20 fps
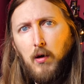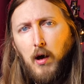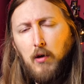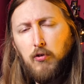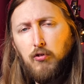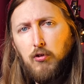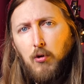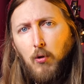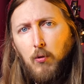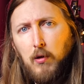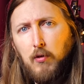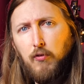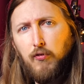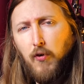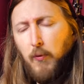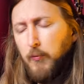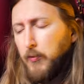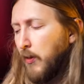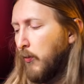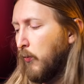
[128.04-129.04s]
I stole it
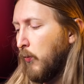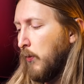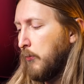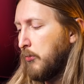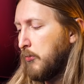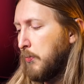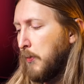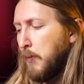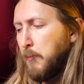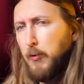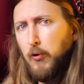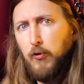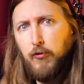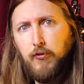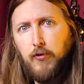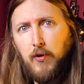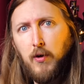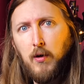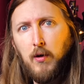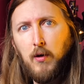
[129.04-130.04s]
from the Ormsby
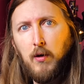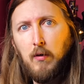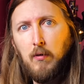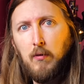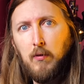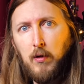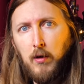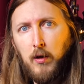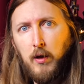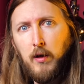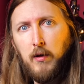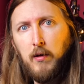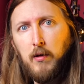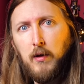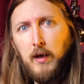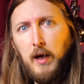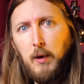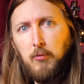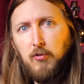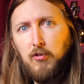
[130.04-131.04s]
booth.
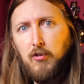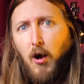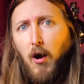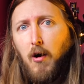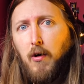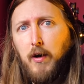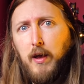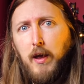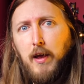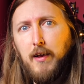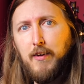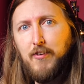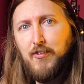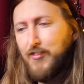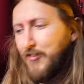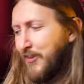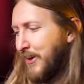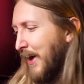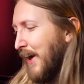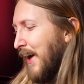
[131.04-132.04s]
I'm sorry.
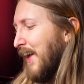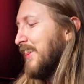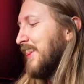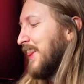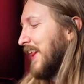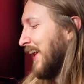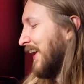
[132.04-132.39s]
Shit.